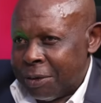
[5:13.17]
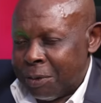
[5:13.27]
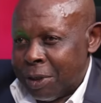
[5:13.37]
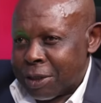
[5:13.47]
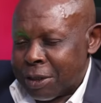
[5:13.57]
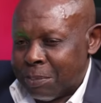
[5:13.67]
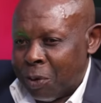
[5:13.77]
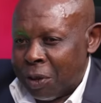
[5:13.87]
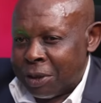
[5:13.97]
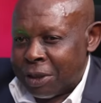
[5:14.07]
who was
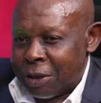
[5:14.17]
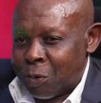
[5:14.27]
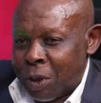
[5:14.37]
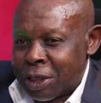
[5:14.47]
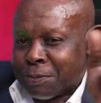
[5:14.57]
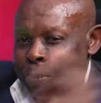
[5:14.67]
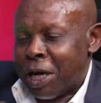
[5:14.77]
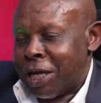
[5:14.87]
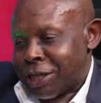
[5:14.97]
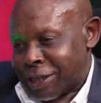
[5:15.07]
appointed was
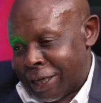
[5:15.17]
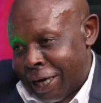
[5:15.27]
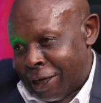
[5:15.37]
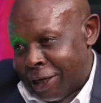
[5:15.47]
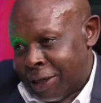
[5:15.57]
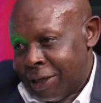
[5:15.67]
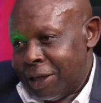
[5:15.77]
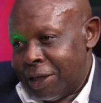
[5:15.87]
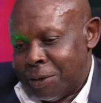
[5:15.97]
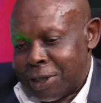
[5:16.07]
Pius Langa.
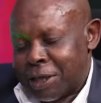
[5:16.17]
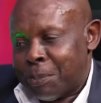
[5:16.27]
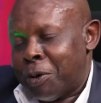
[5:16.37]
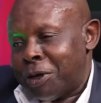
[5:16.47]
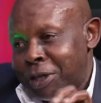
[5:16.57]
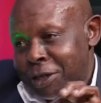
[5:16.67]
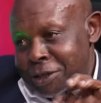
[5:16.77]
He was appointed